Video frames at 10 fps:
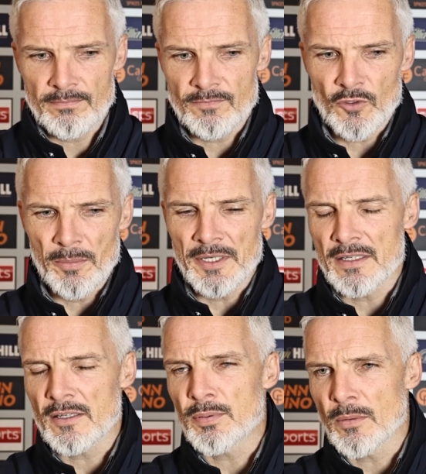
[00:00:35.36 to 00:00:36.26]

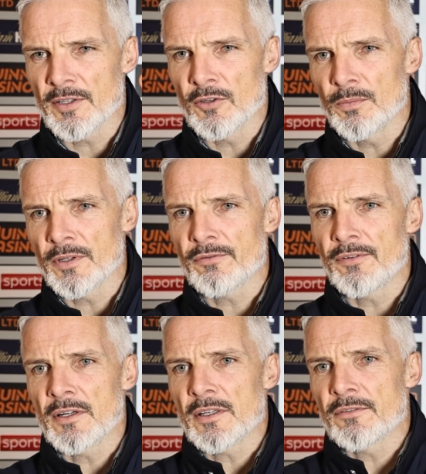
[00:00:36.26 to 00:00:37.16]
dominated probably the opening
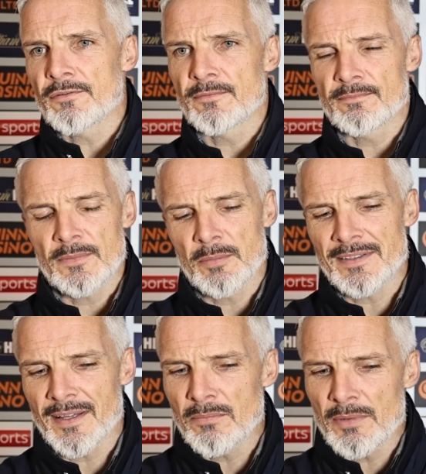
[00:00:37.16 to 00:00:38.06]
5, maybe
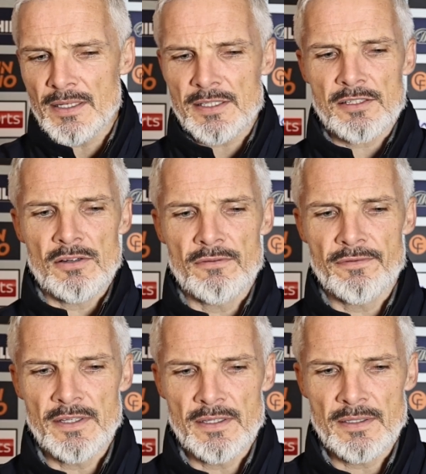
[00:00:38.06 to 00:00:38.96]
10 minutes
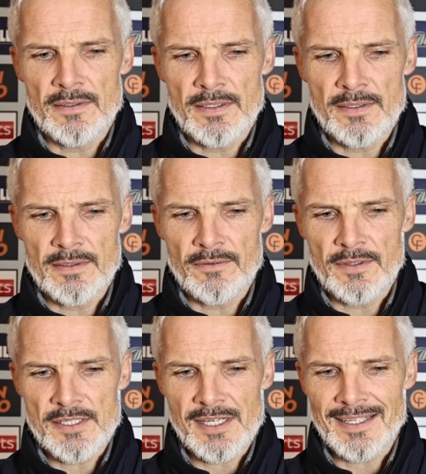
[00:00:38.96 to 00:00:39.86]
of the
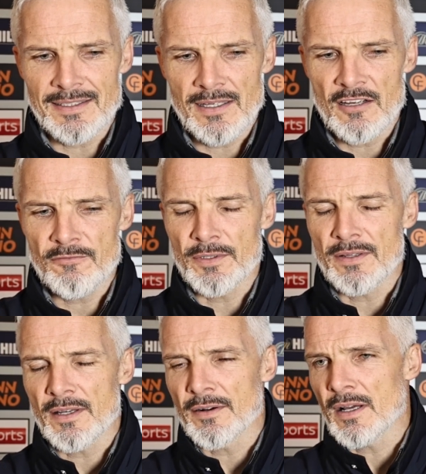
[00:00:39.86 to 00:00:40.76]
second half,
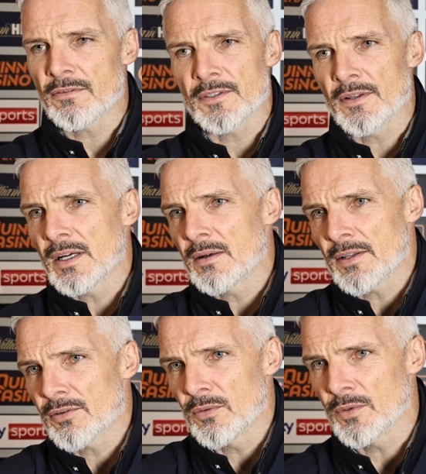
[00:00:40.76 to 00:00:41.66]
but thereafter that, I
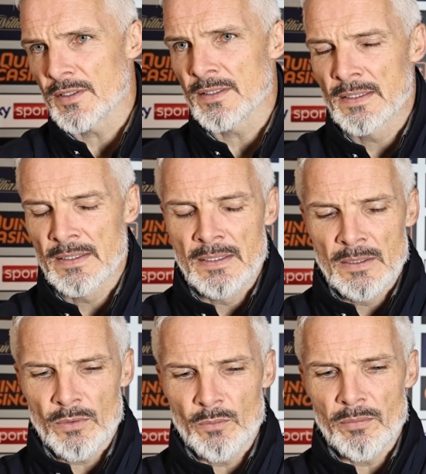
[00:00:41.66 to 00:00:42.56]
thought
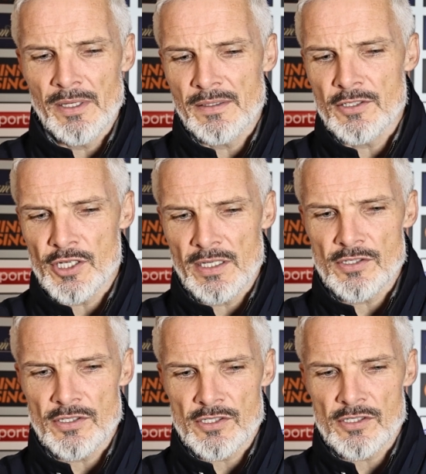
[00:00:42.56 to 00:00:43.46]
when we made the
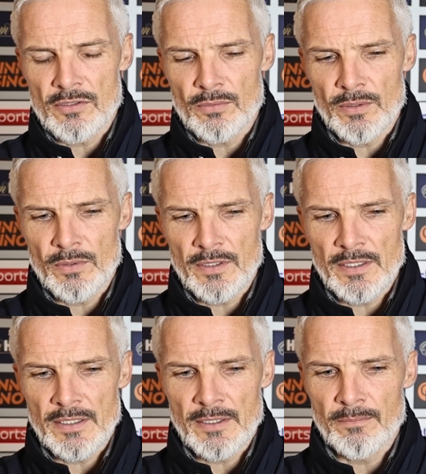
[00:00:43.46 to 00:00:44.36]
changes, we were
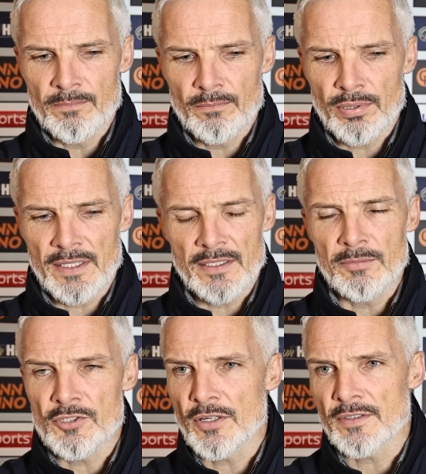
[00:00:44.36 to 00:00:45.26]
playing the
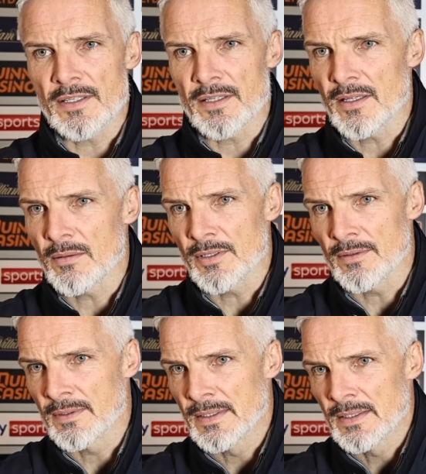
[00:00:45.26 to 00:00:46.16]
majority of the game
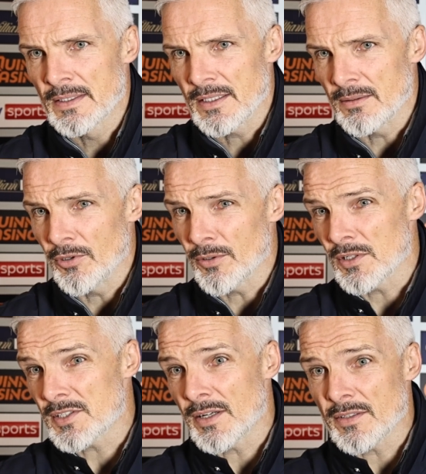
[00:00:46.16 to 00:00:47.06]
in
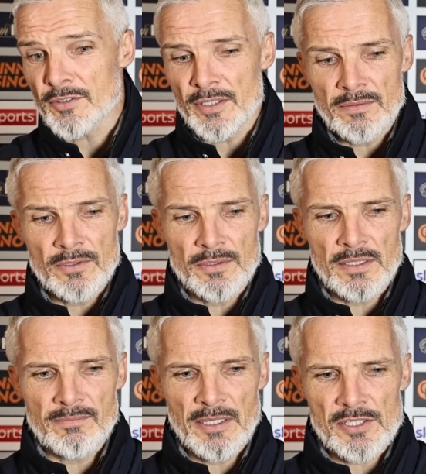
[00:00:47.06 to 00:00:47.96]
Motherwell's territory.
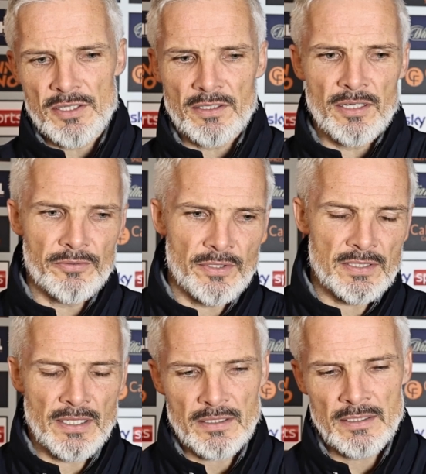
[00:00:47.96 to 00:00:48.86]
They hit us on the counter
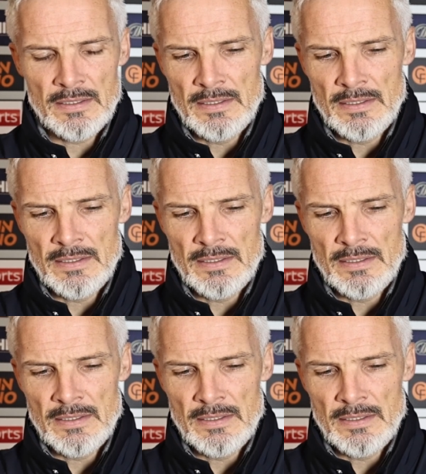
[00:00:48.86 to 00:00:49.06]
attack